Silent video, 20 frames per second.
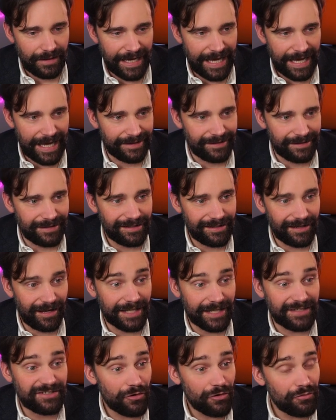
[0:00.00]
and
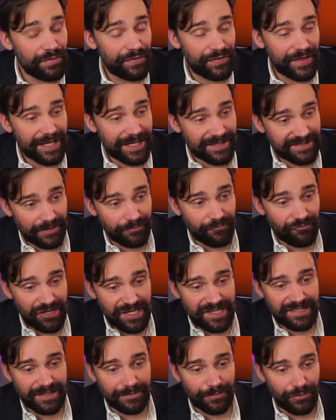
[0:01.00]
I don't think it's
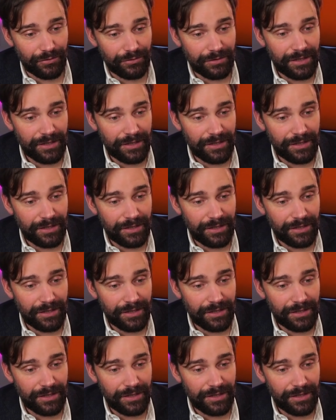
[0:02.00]
unreasonable